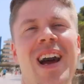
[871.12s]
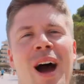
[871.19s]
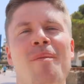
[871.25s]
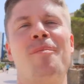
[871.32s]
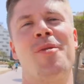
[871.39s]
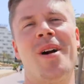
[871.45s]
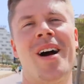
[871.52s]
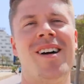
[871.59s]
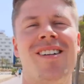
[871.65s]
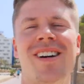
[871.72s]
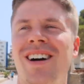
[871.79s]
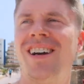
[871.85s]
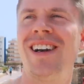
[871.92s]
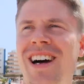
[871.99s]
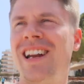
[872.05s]
And we're
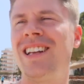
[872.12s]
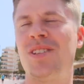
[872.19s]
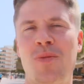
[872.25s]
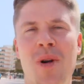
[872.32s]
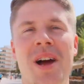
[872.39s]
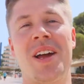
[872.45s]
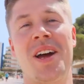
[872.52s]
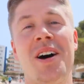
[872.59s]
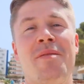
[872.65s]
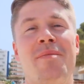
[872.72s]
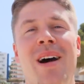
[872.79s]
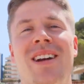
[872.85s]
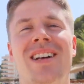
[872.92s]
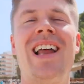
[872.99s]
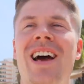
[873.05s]
out. I need to wake up,
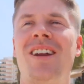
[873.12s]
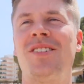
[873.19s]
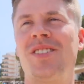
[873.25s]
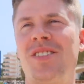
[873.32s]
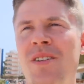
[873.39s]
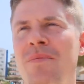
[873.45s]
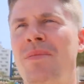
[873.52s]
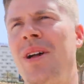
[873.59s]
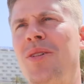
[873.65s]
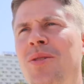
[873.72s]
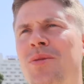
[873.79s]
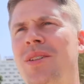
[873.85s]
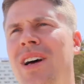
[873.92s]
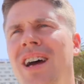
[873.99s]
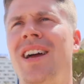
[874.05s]
man. Laying on the sunbed
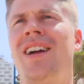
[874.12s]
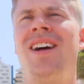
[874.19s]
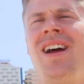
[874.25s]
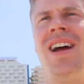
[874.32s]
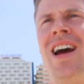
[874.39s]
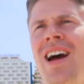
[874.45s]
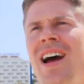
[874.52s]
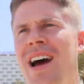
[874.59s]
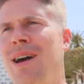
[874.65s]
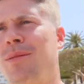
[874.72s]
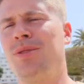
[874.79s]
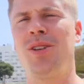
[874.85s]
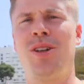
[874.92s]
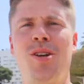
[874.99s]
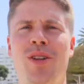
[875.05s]
all day,
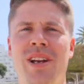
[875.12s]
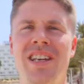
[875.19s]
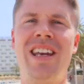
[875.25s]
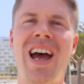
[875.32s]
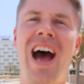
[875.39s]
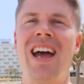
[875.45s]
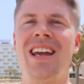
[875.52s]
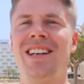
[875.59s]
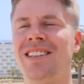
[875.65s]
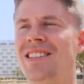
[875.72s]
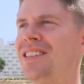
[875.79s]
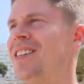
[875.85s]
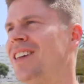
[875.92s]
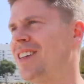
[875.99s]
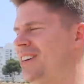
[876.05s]
absolutely dazed.